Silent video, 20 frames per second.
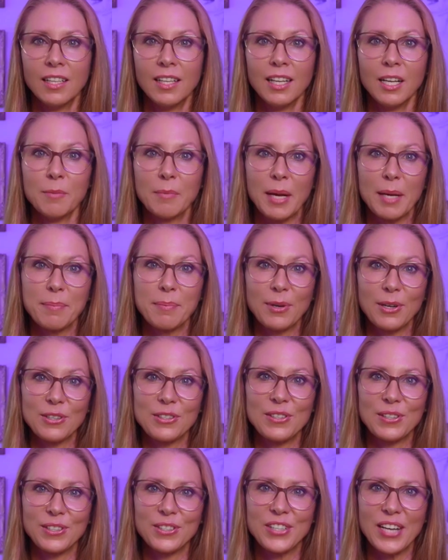My
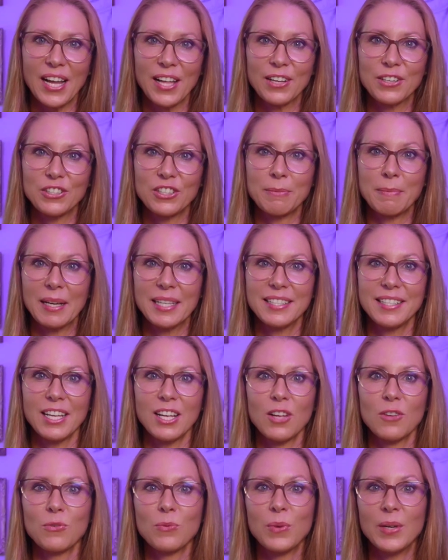personal challenge to
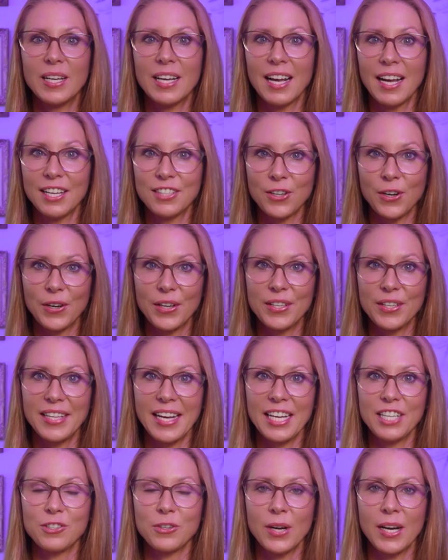myself when I started
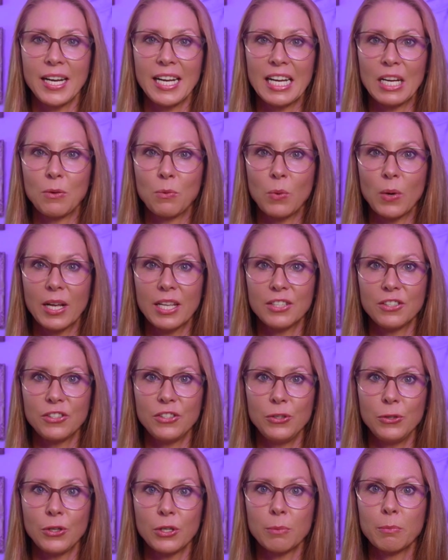day trading was
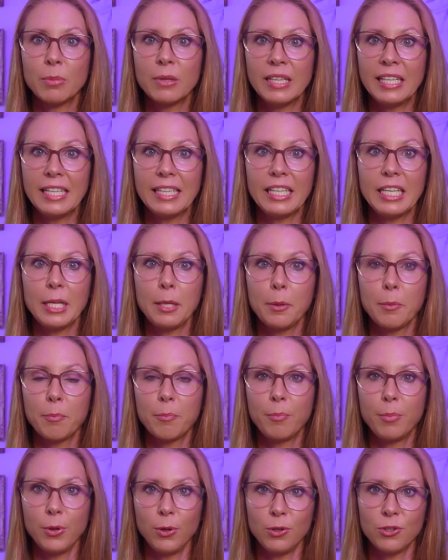to completely
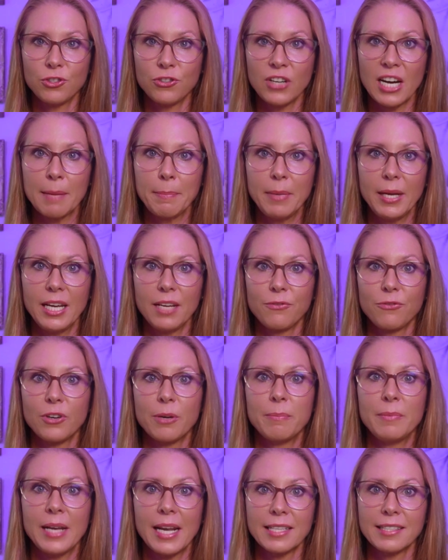bootstrap it
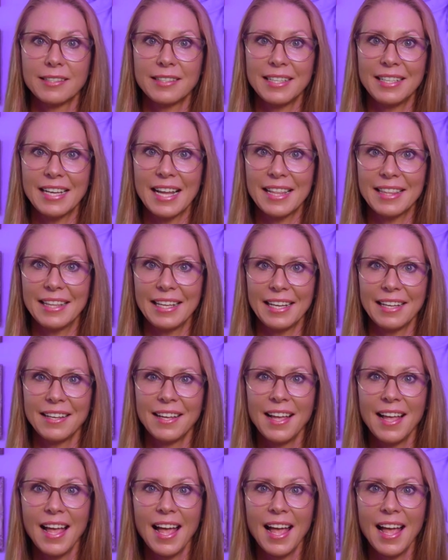from next to nothing.